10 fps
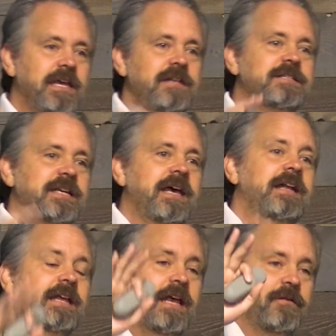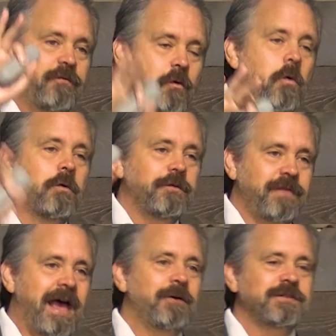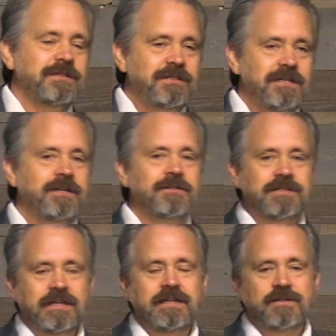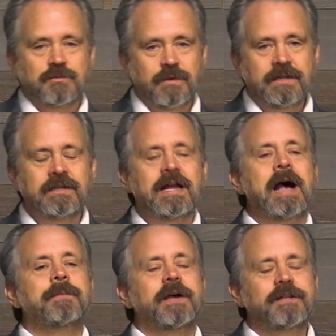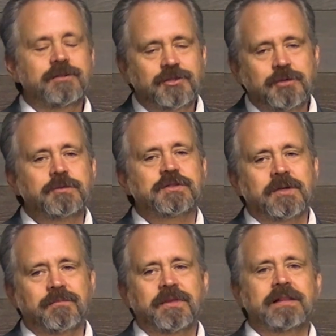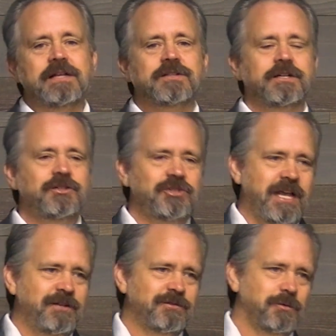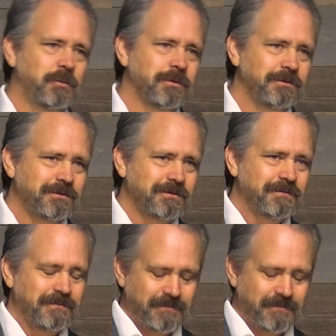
He said, In 4,000 years it is written, I'm going to do something that's going to change the world.